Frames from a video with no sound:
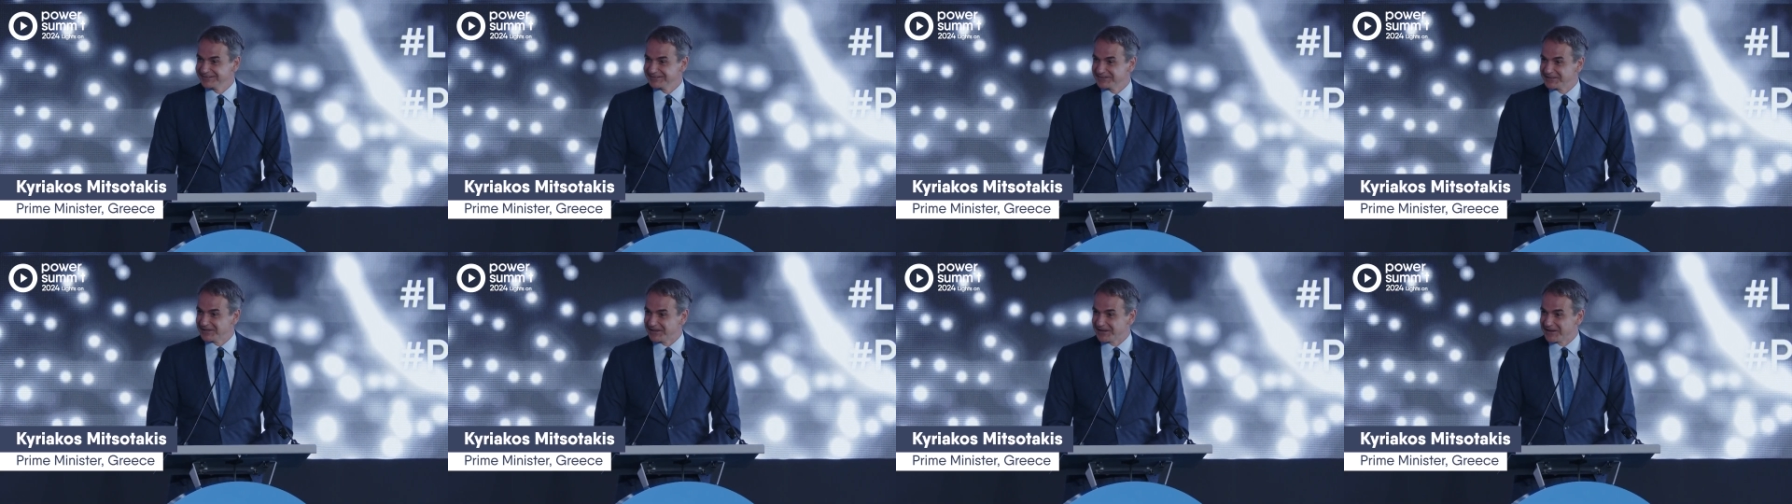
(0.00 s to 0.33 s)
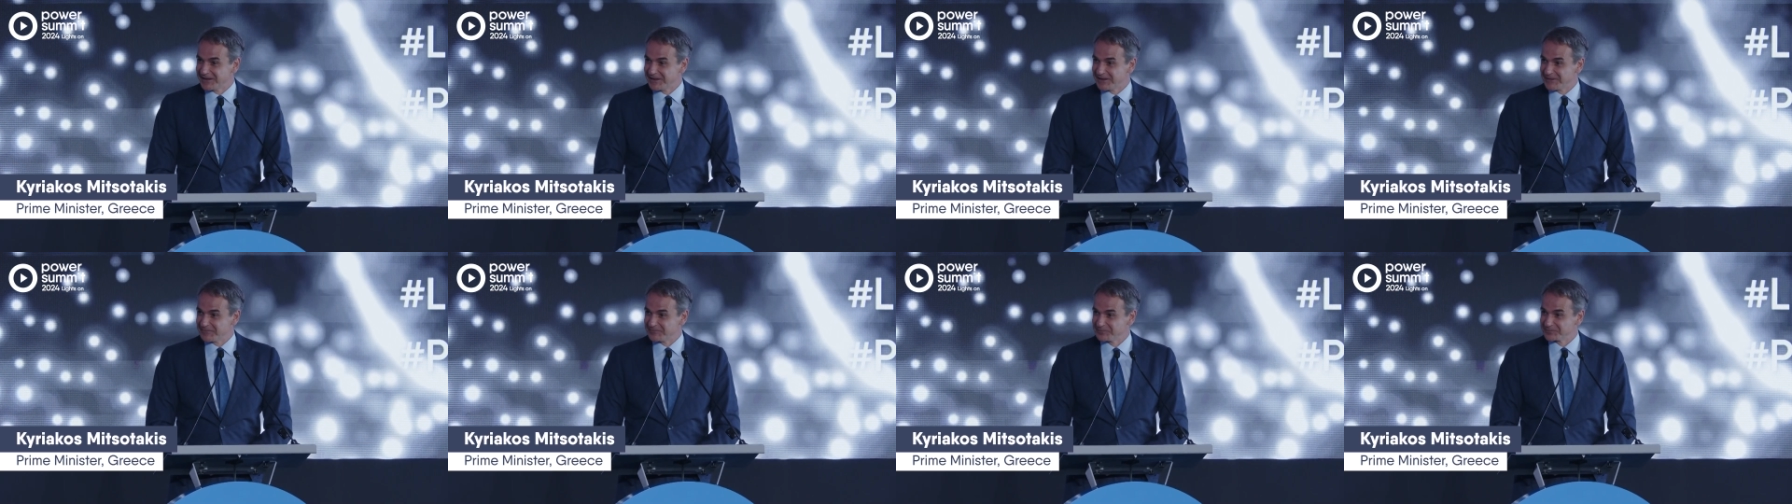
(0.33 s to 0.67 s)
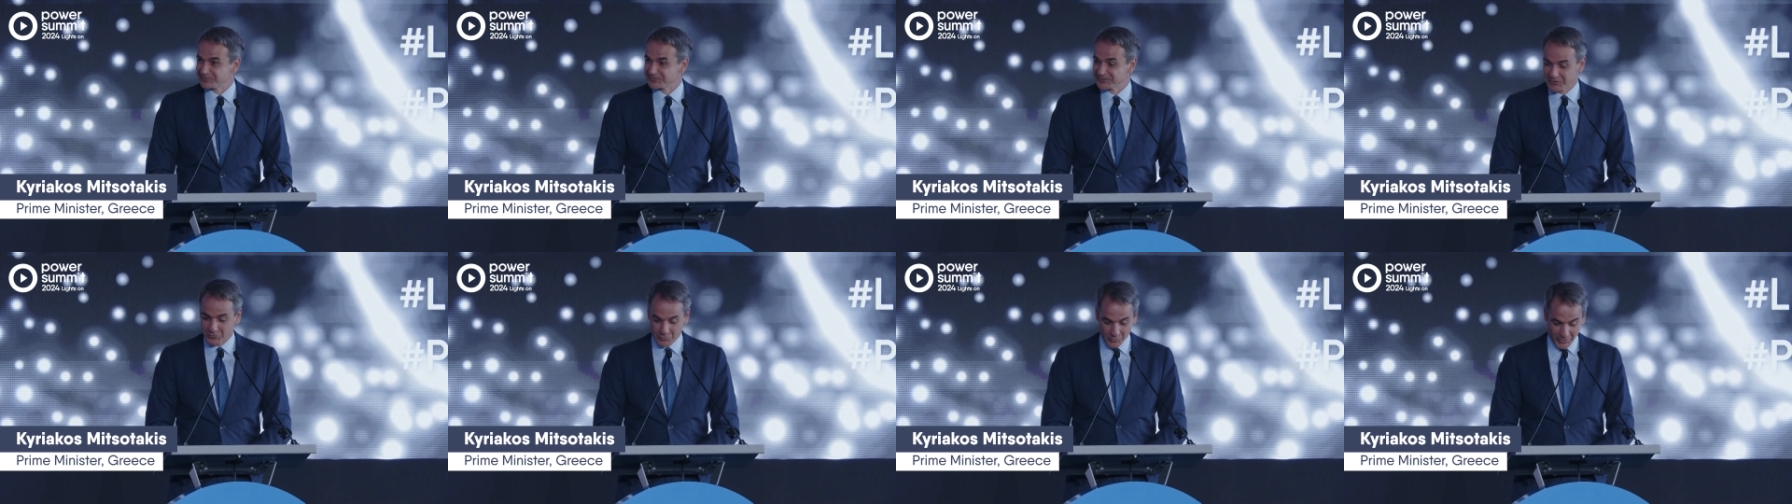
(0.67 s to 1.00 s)

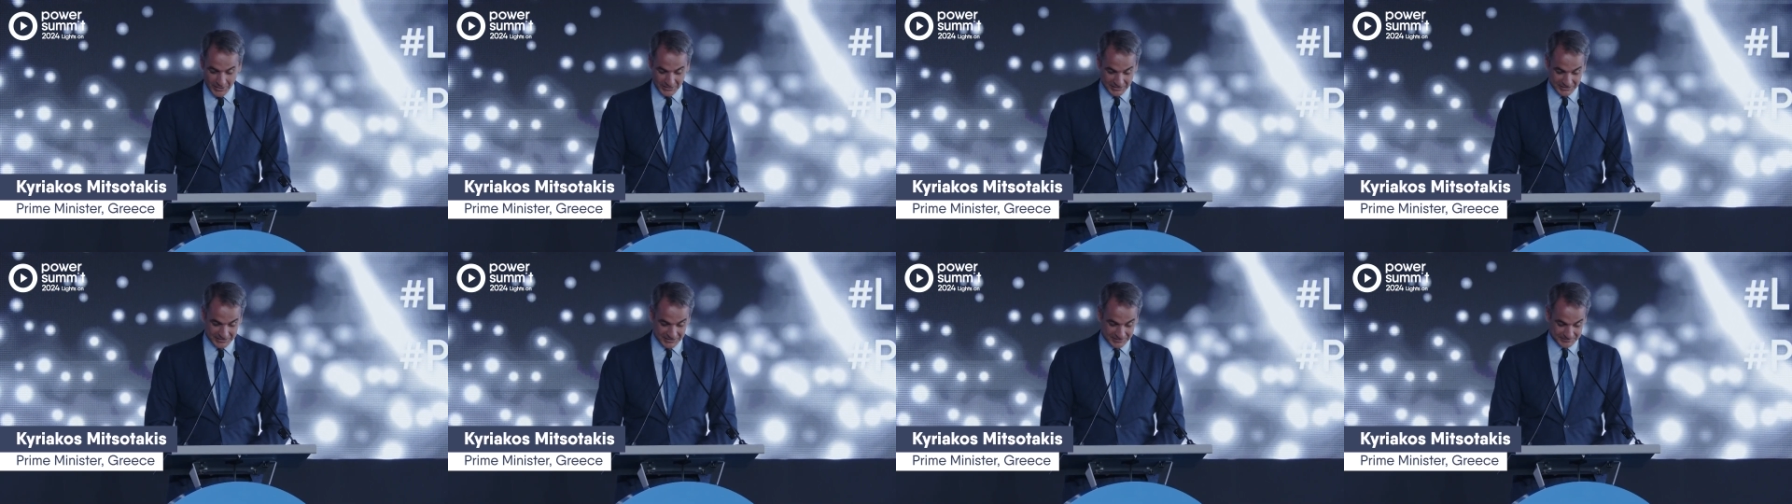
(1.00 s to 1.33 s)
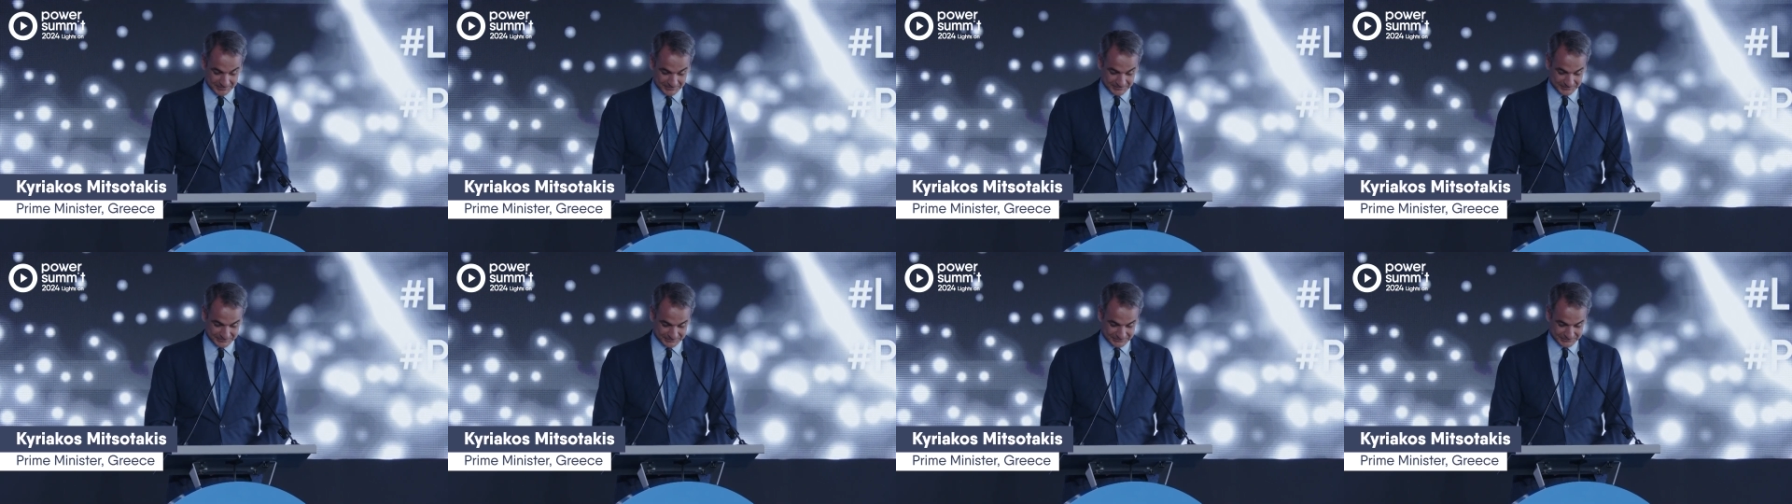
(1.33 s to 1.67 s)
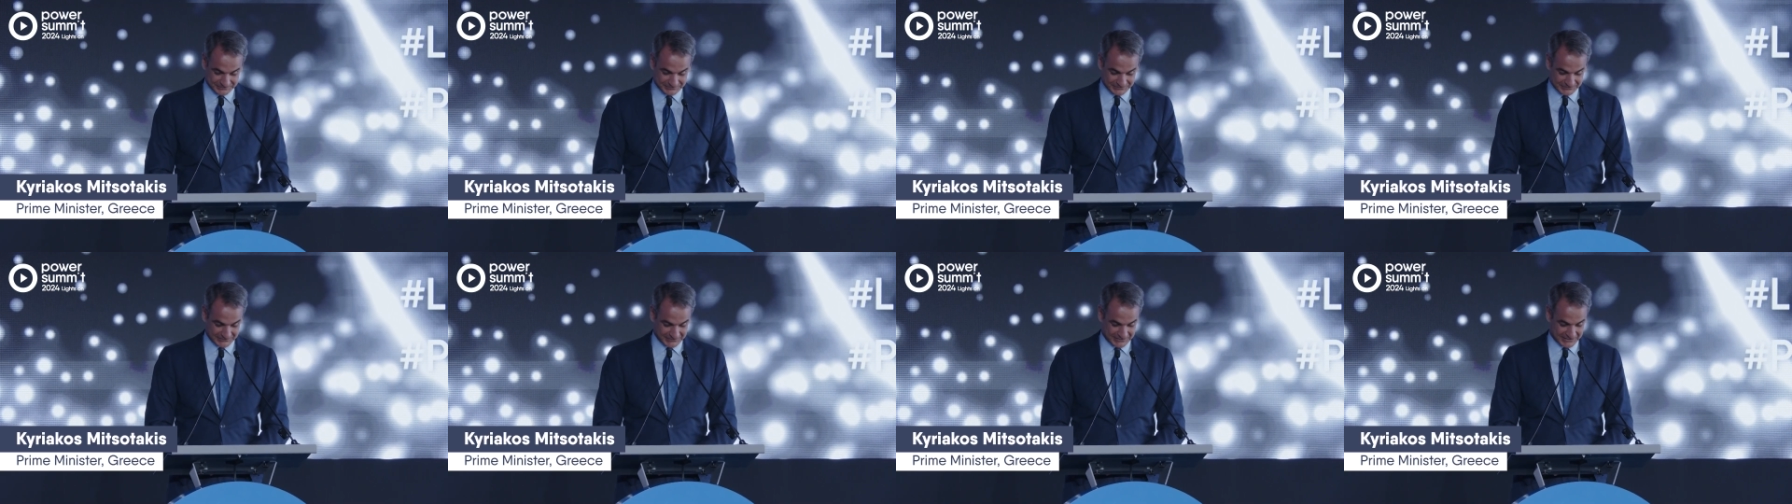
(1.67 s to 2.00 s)

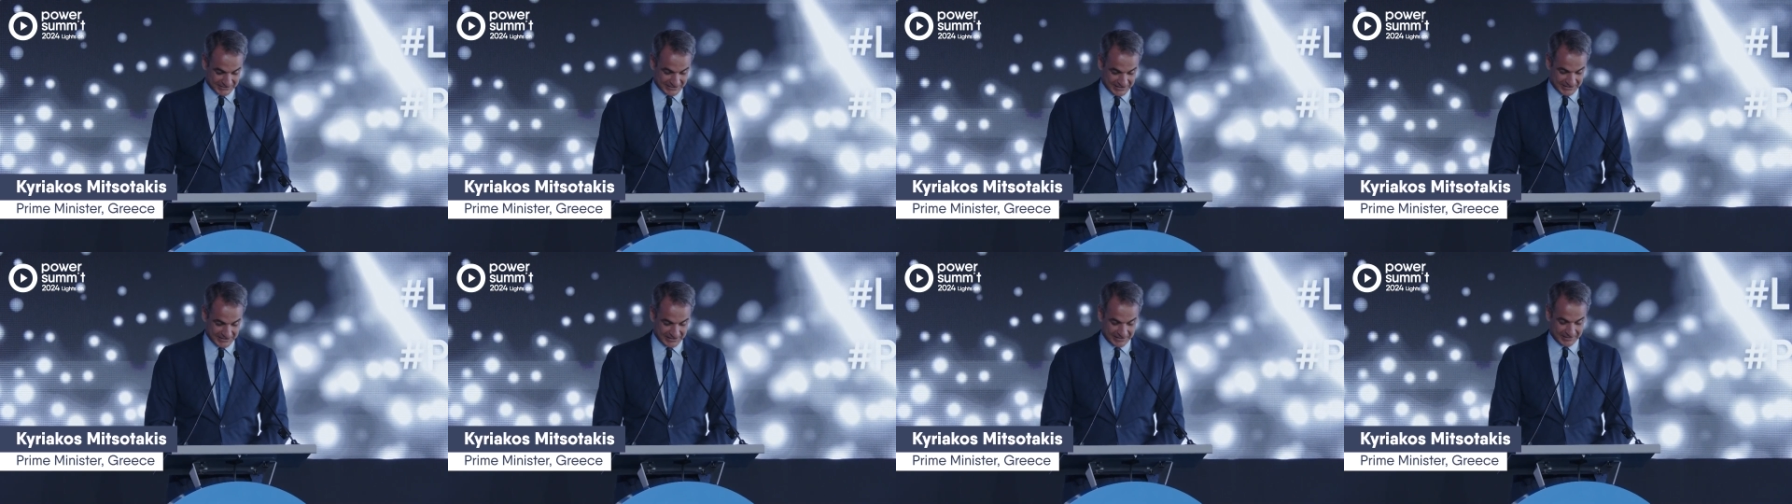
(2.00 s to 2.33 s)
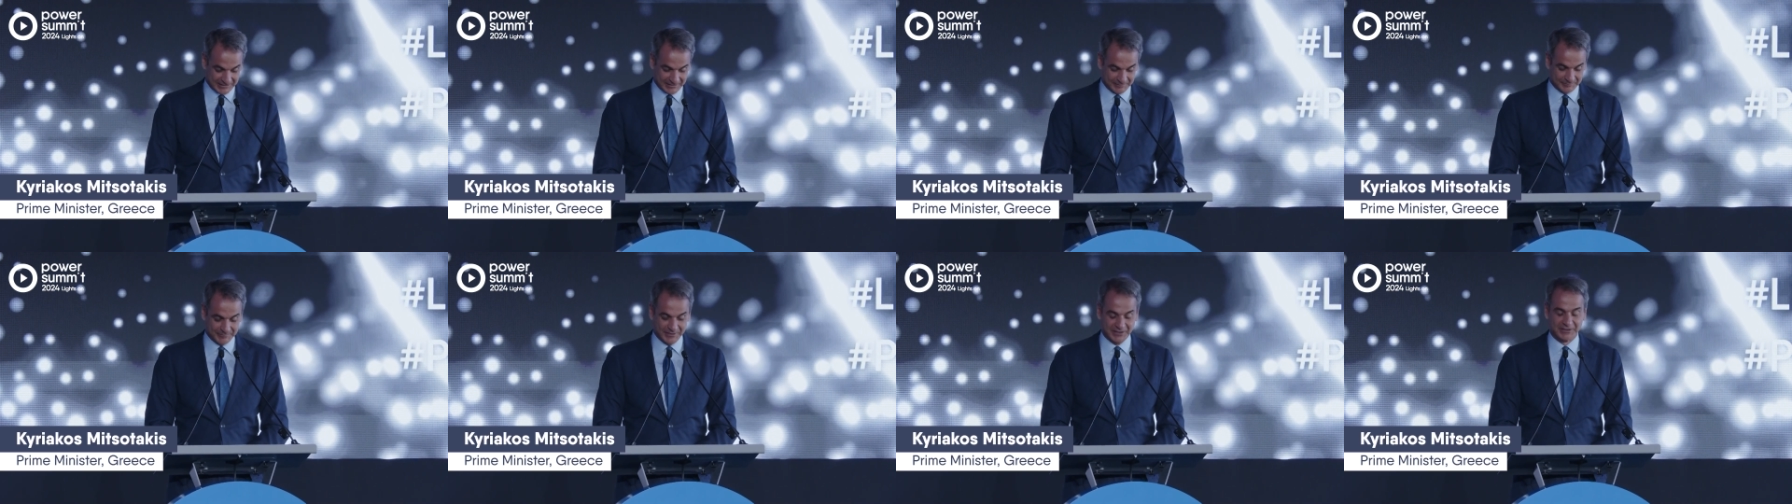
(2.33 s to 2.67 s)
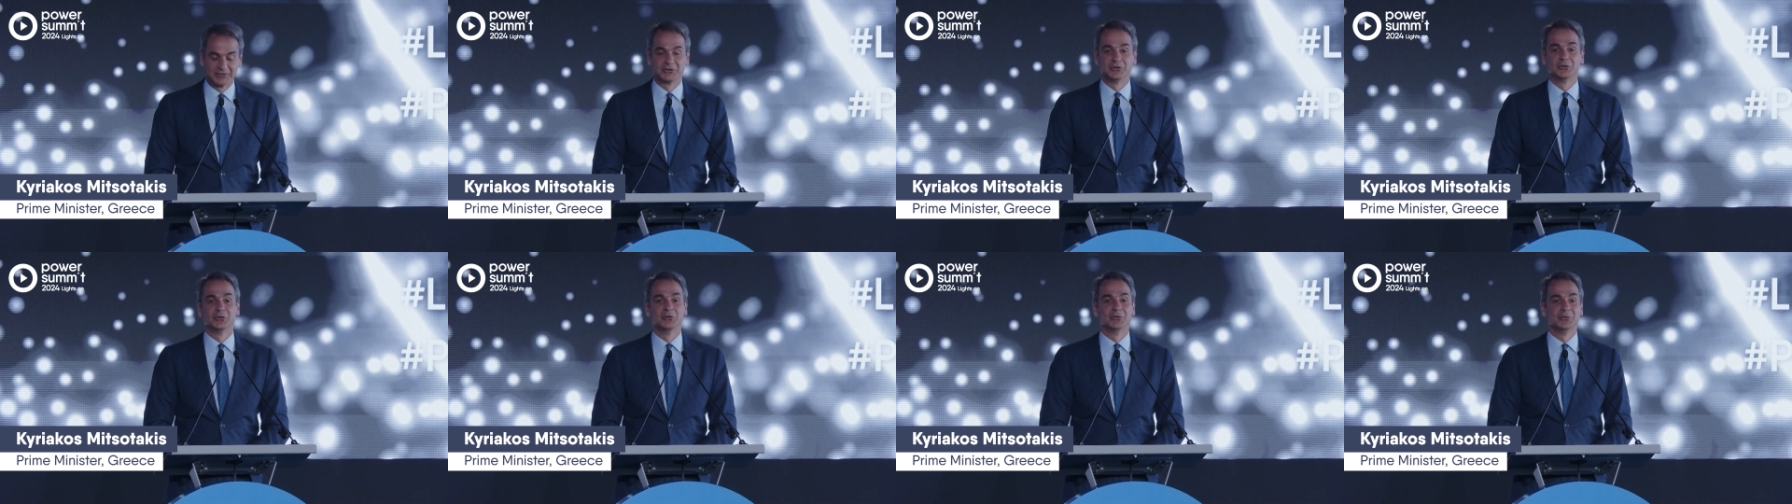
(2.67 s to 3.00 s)
Welcome
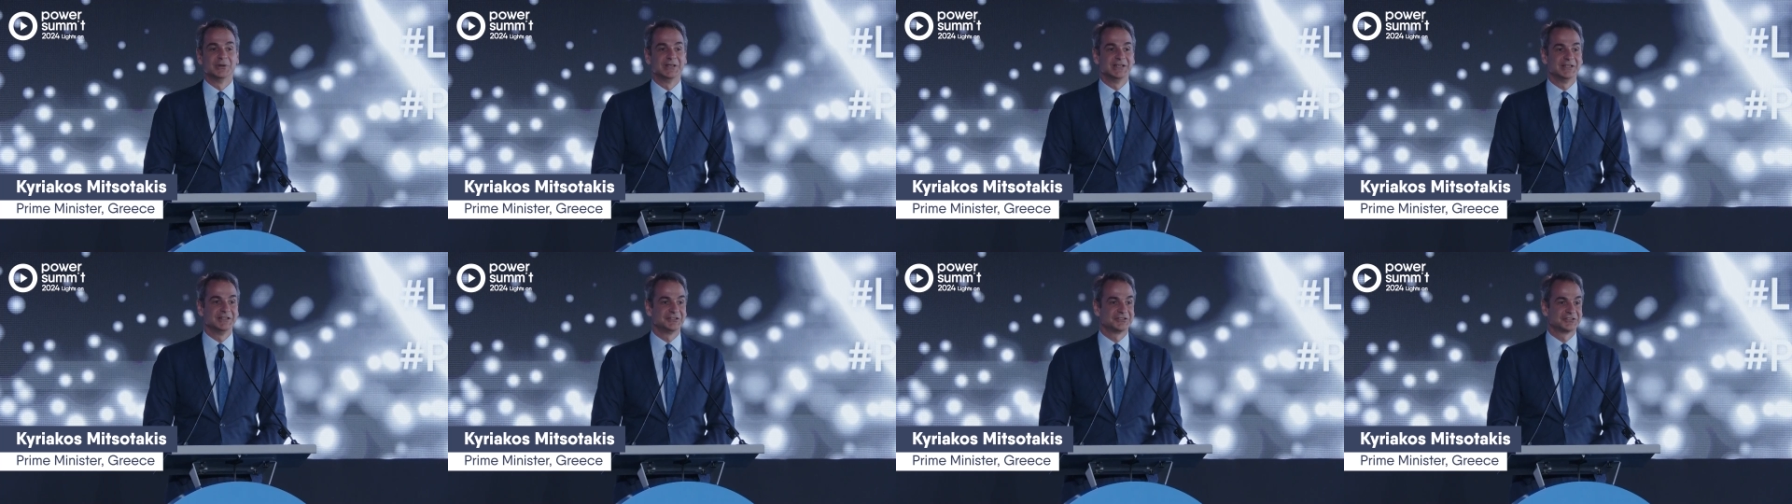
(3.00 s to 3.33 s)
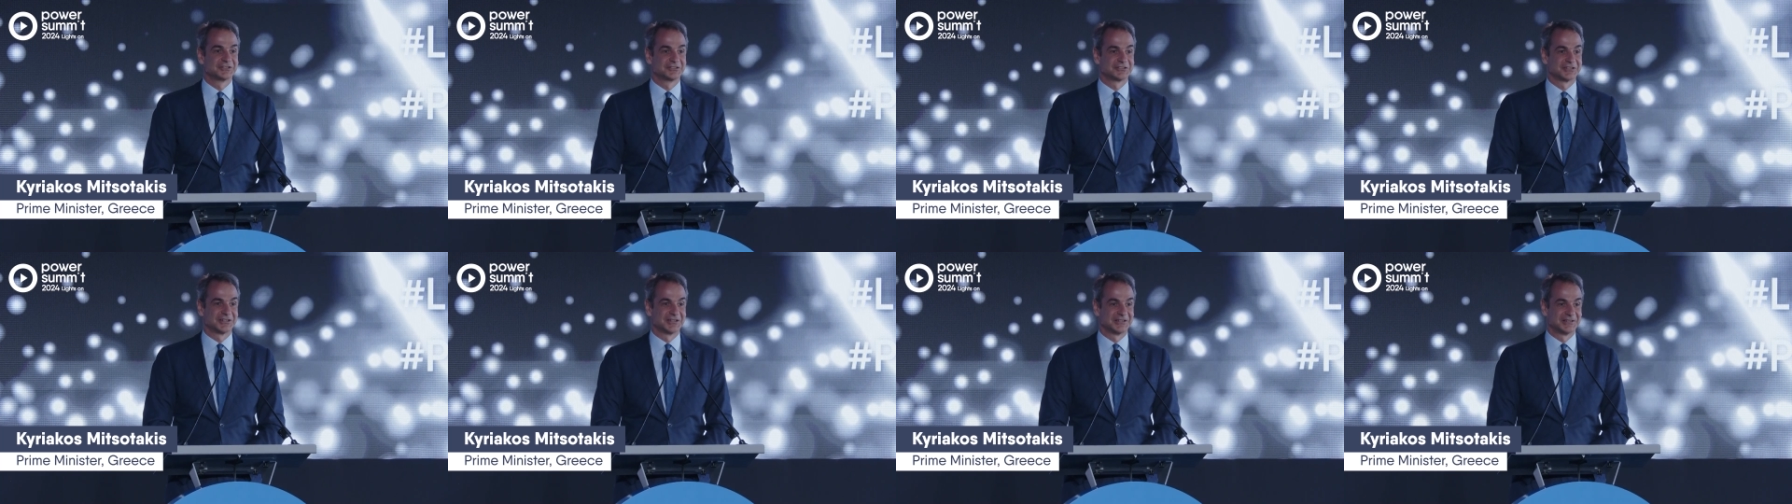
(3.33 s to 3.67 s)
to Greece.